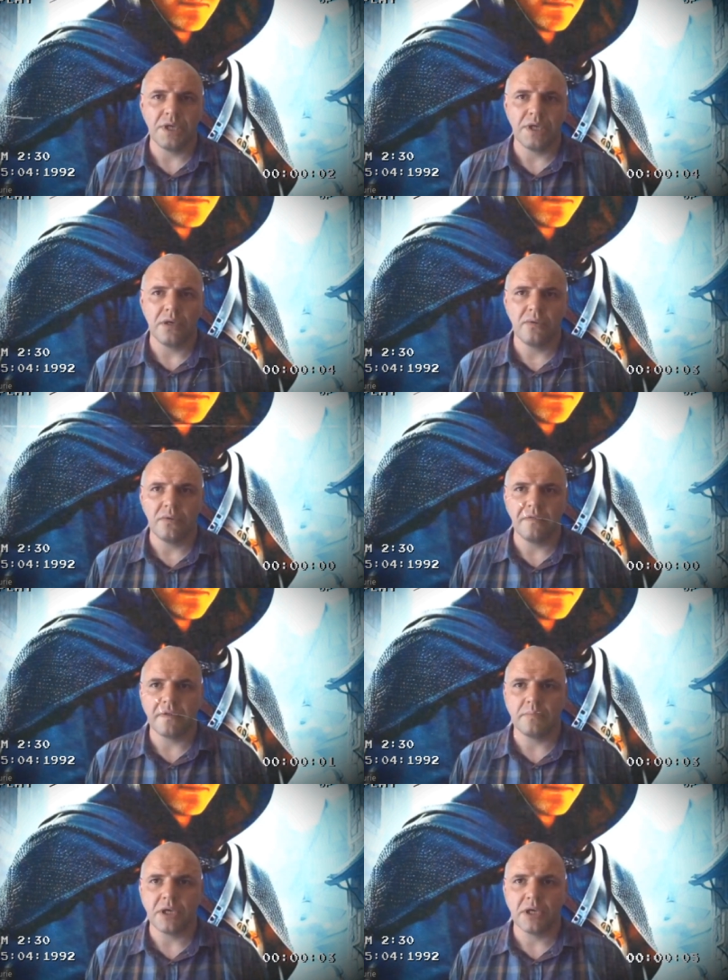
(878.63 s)
We know
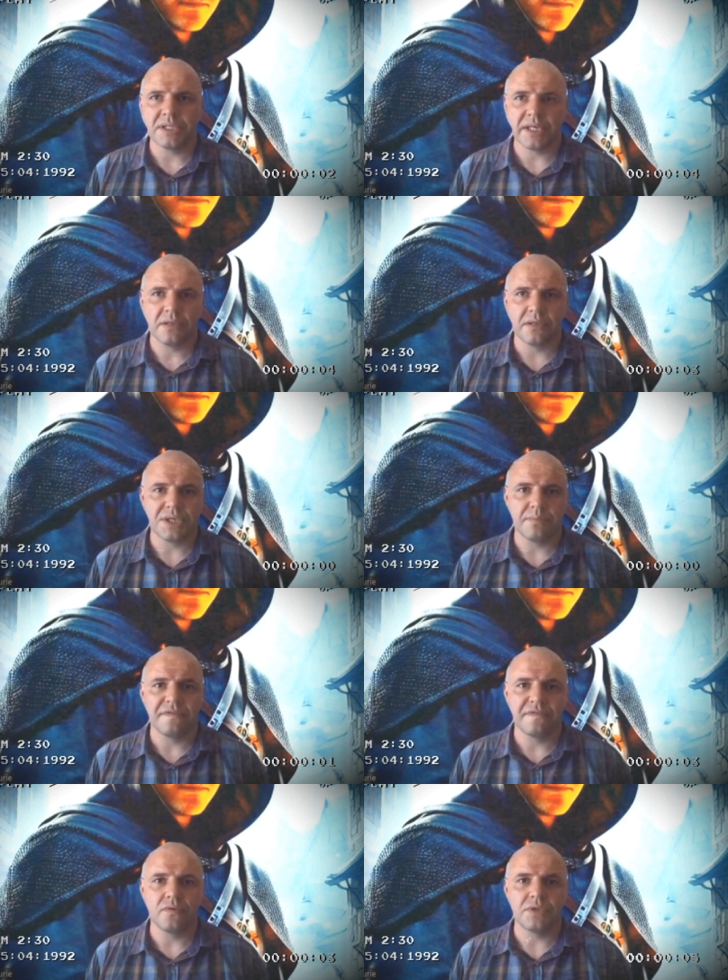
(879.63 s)
from Isaiah
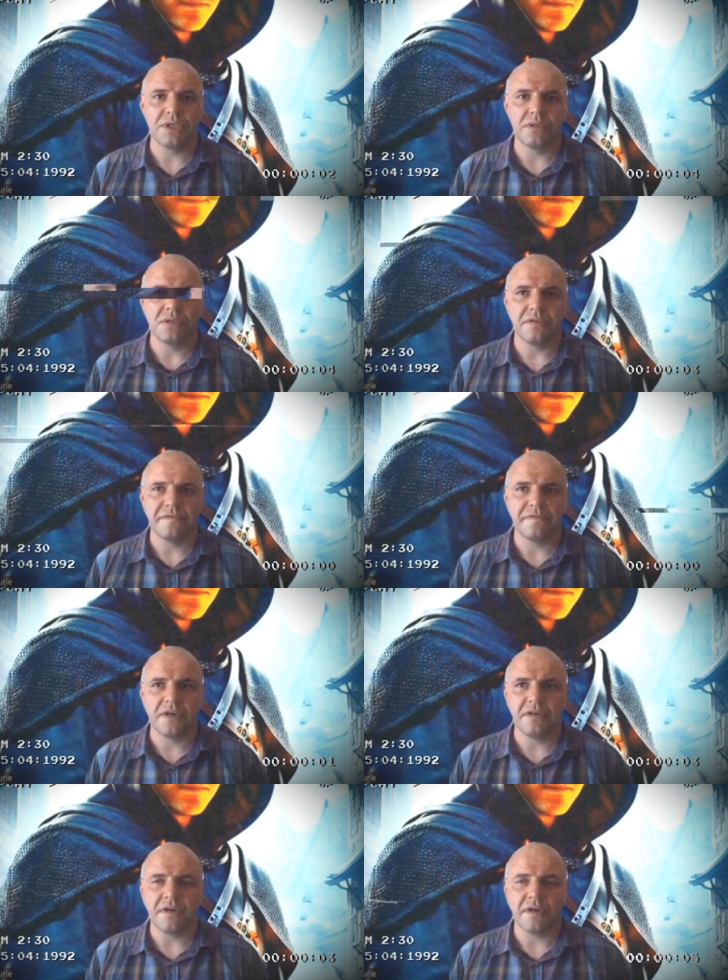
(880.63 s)
chapter fourteen, the
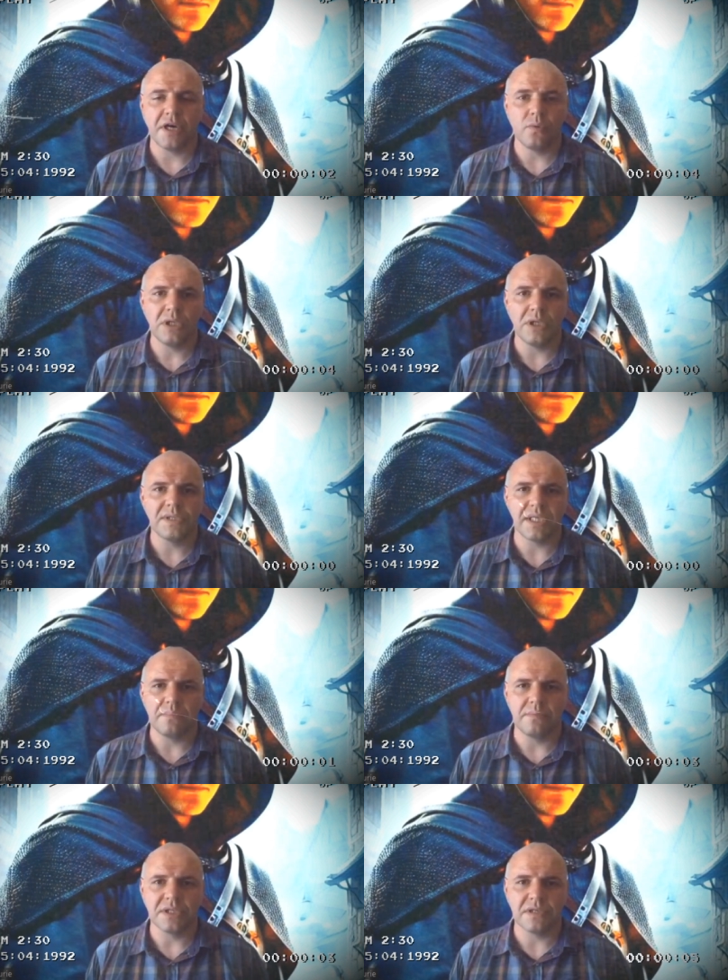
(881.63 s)
five I will
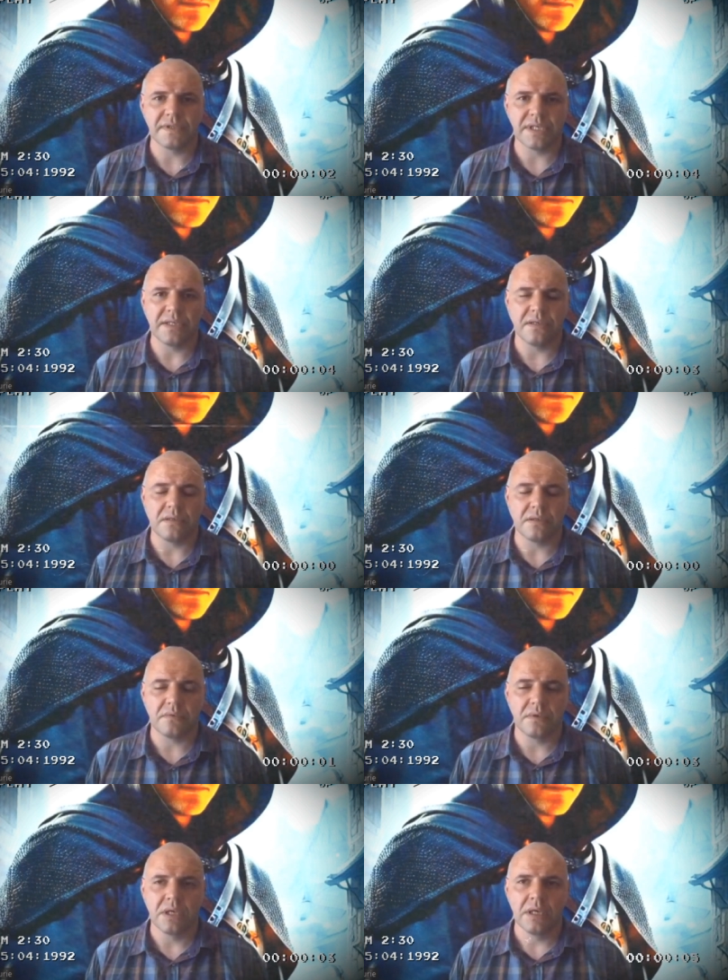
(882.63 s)
statements of Satan.
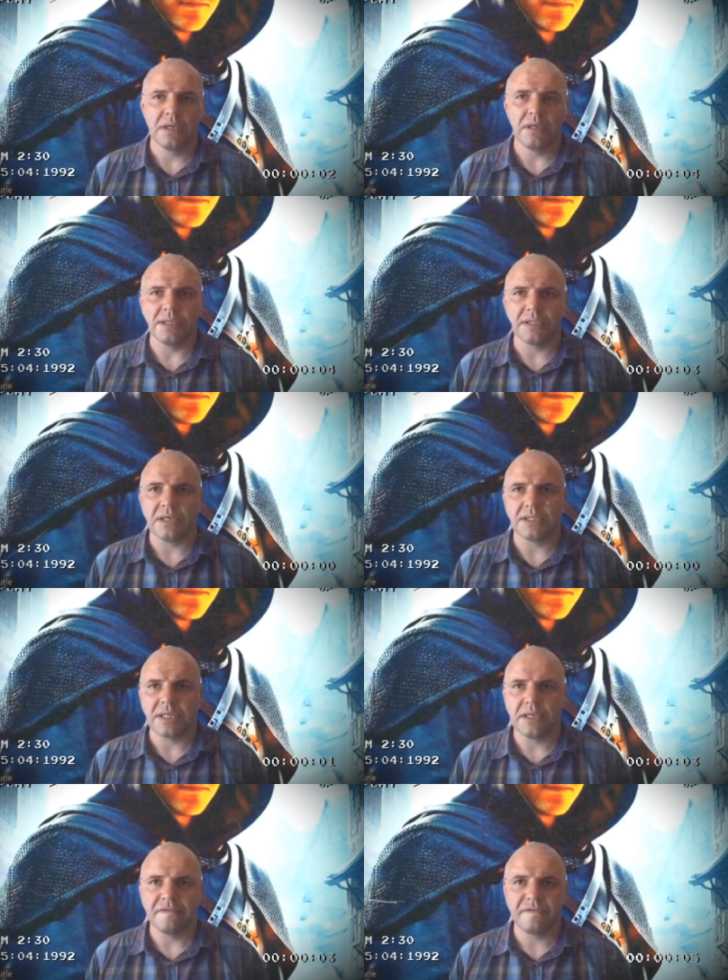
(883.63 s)
It's
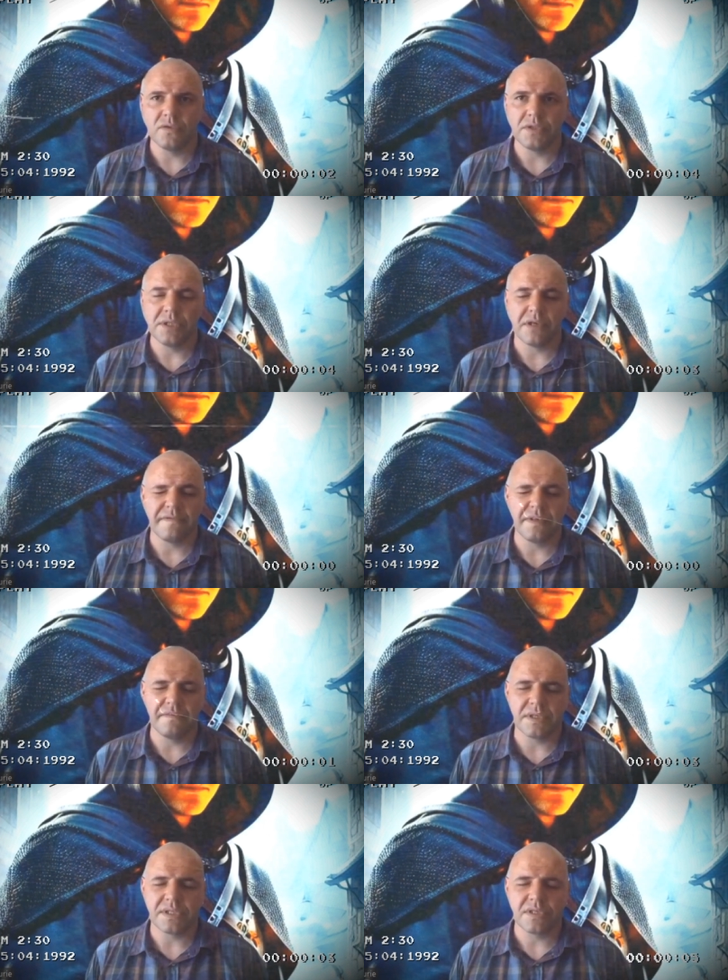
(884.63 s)
Isaiah fourteen, I
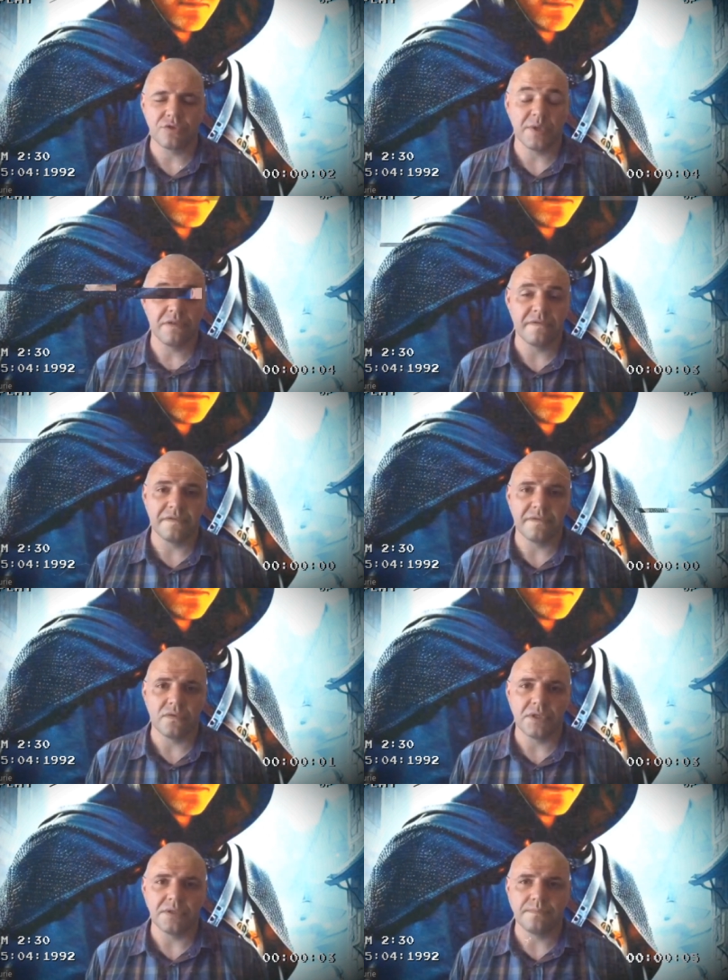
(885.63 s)
think verses twelve to
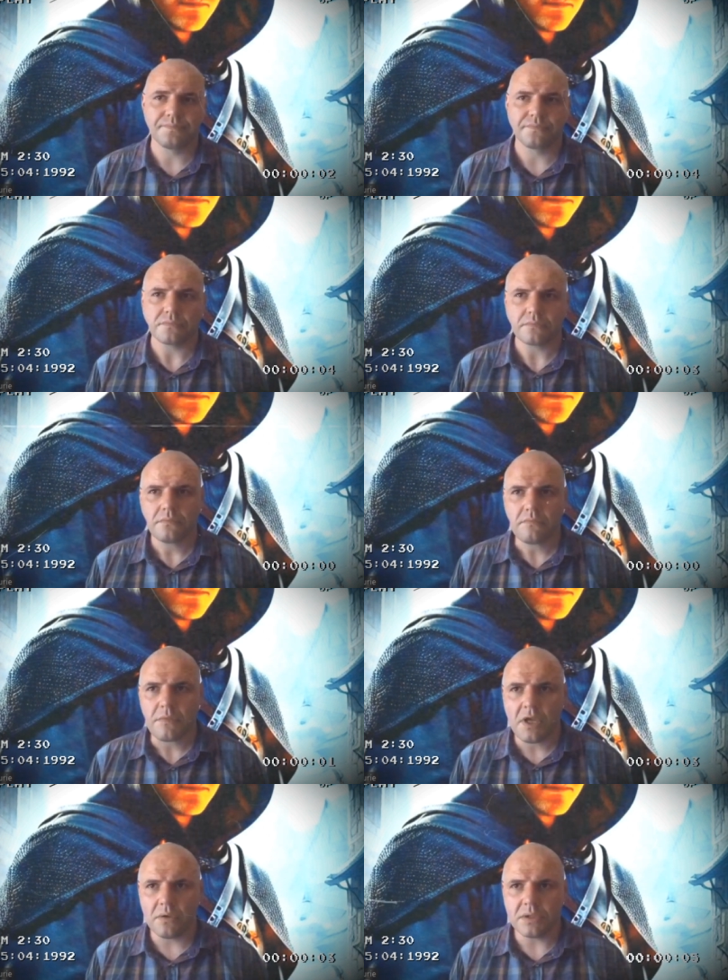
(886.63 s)
fourteen.
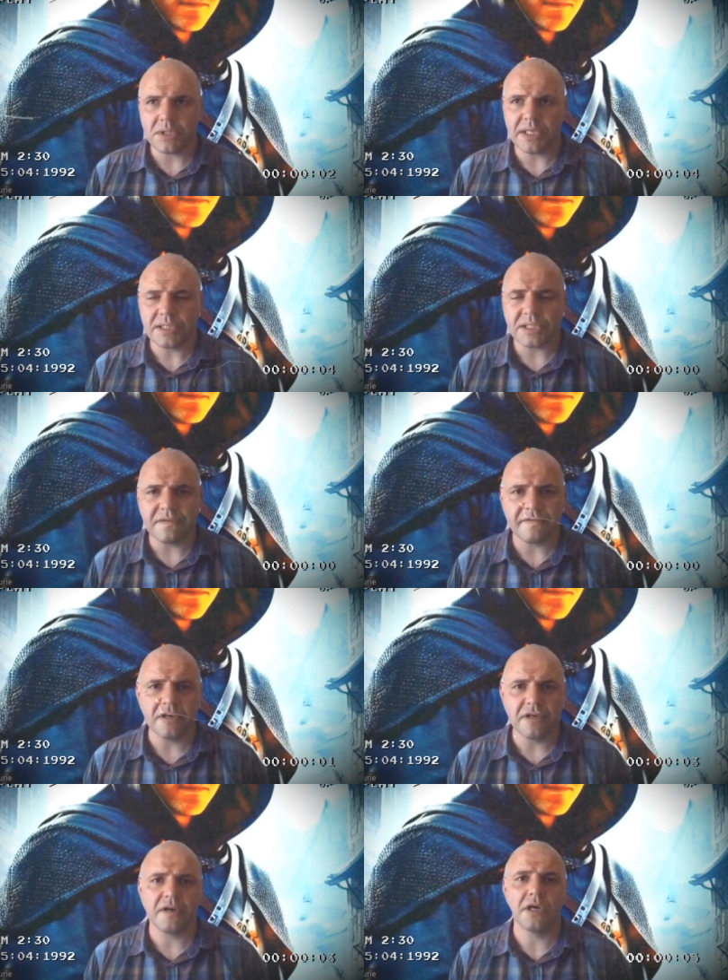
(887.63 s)
It contains the
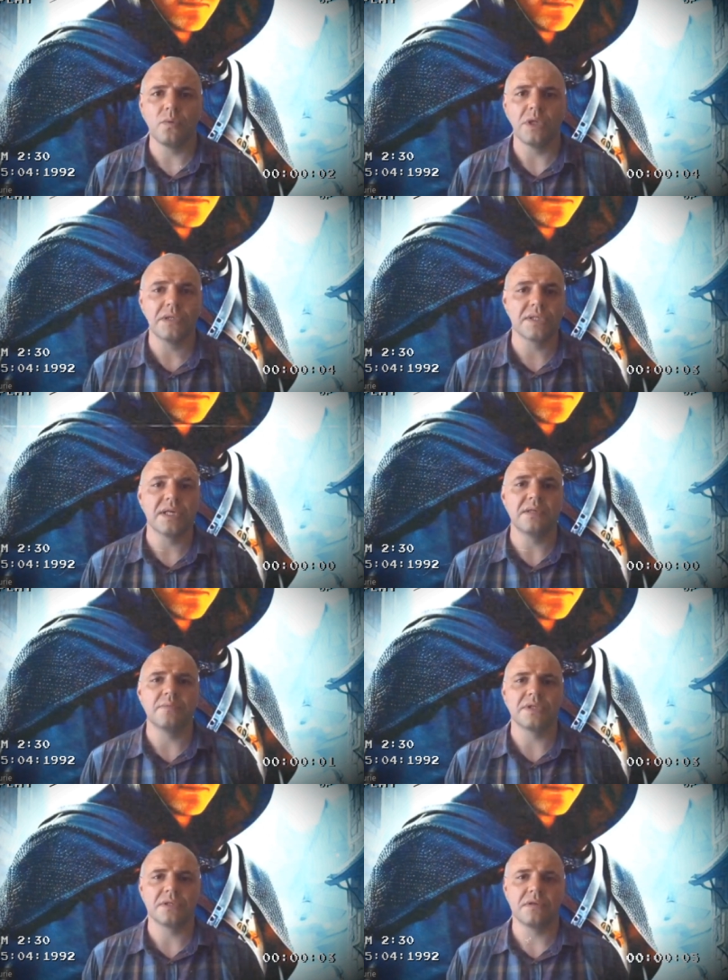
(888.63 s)
five I will
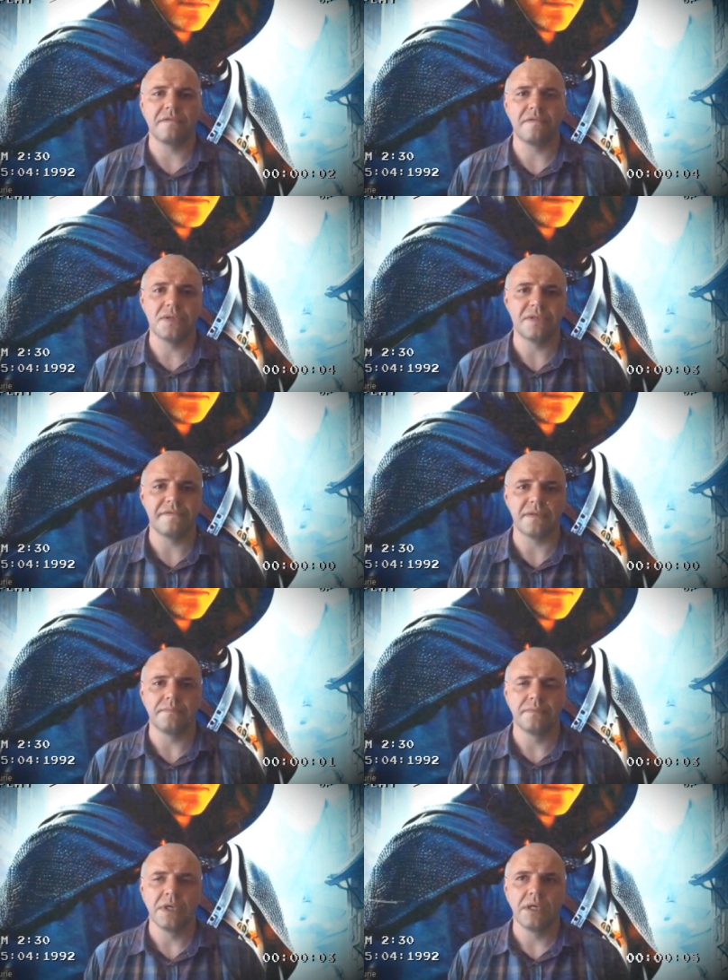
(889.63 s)
statements of
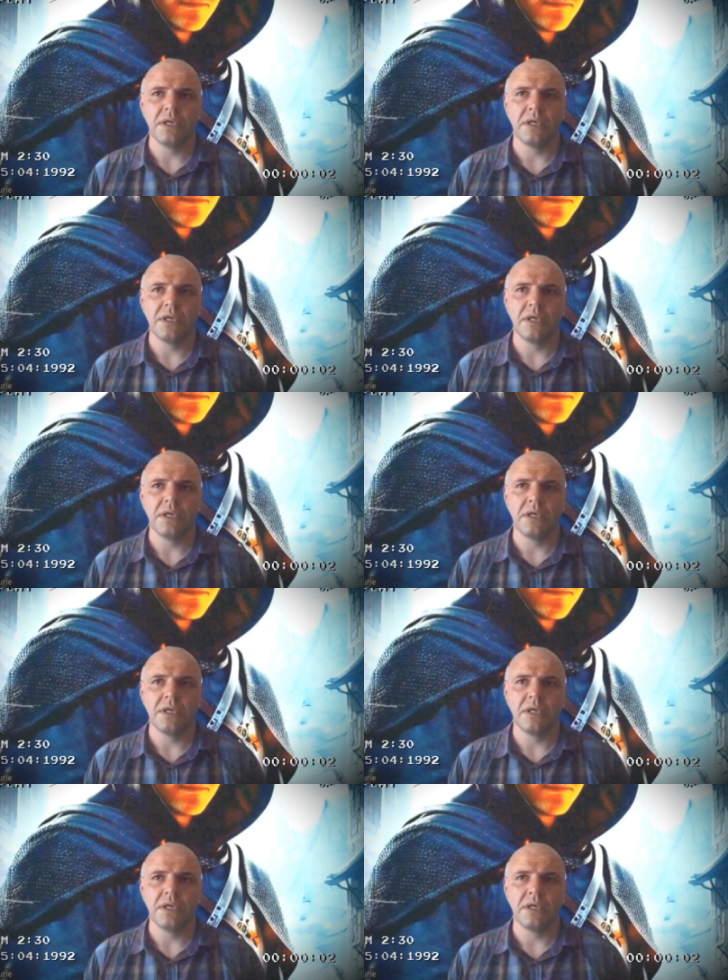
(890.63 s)
Lucifer.